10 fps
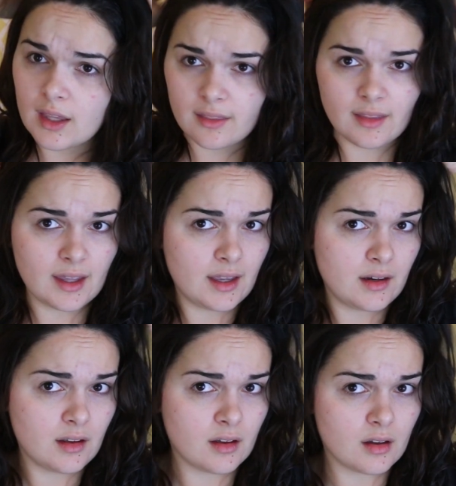and
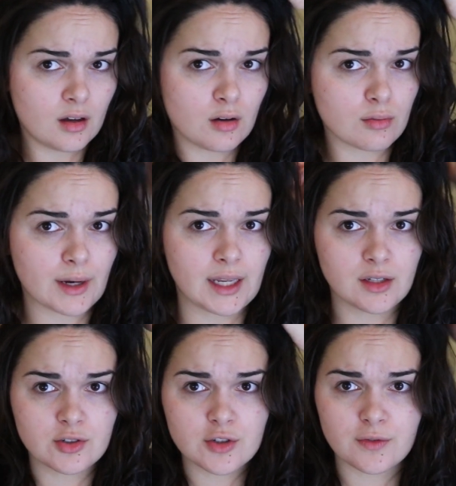then
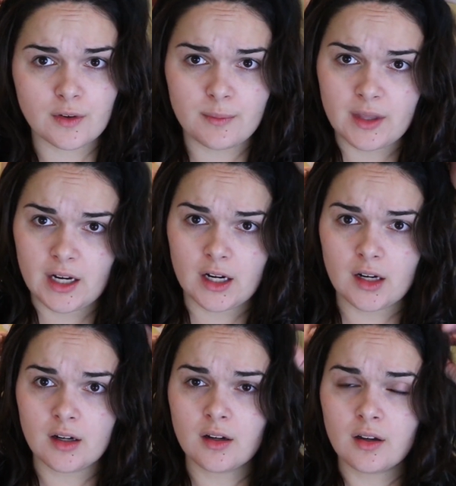arrange from
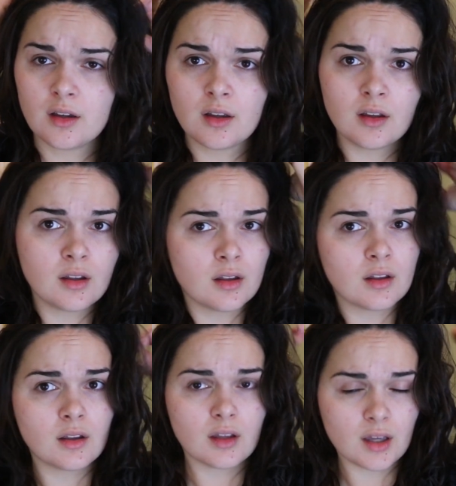there.
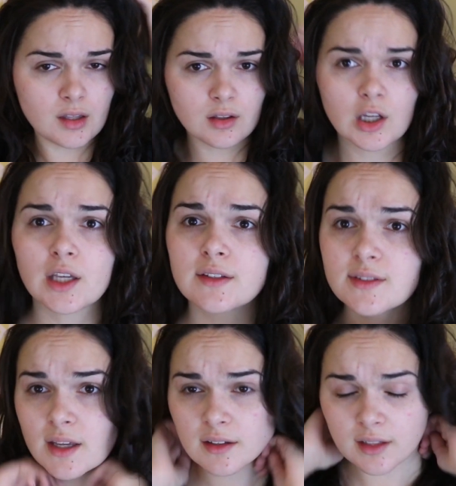And look,
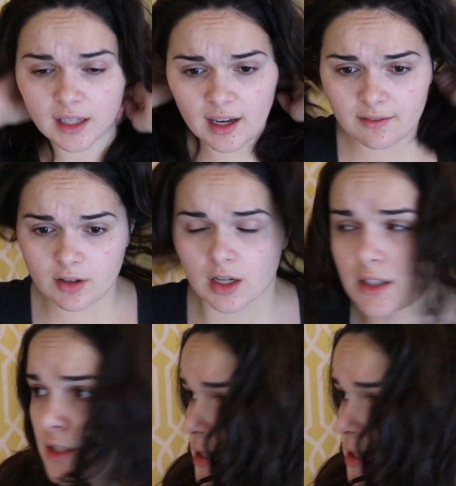suddenly I've gone